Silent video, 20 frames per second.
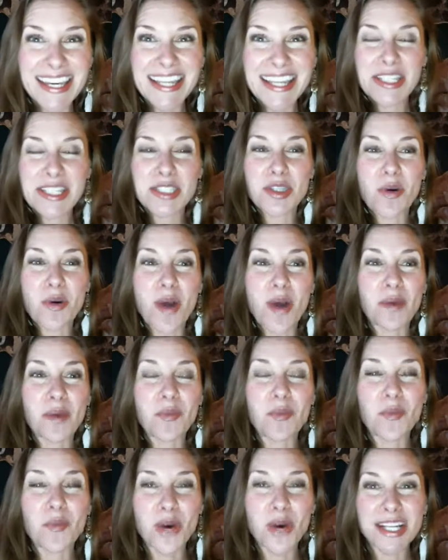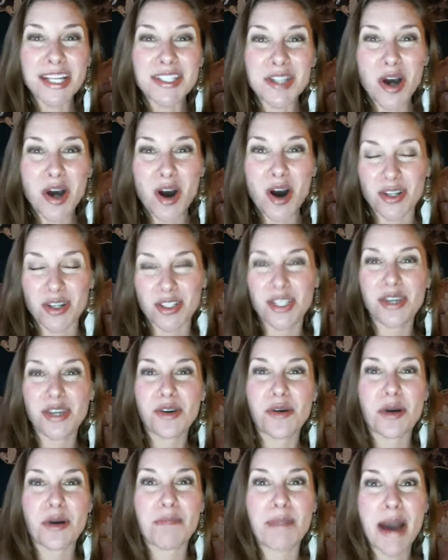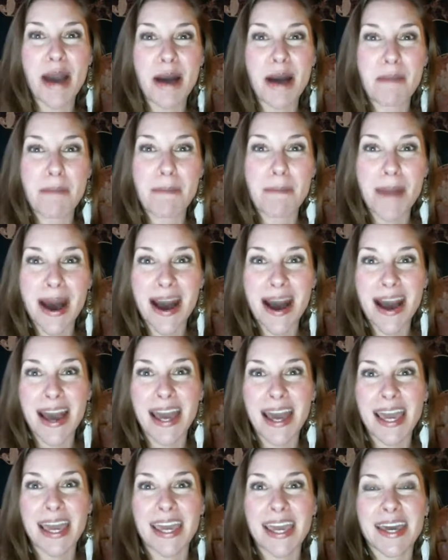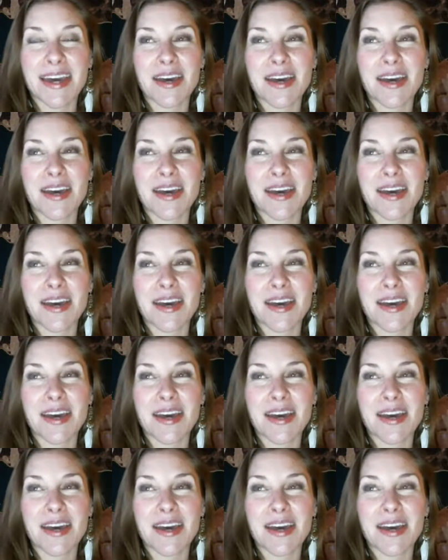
So I want to talk to you about my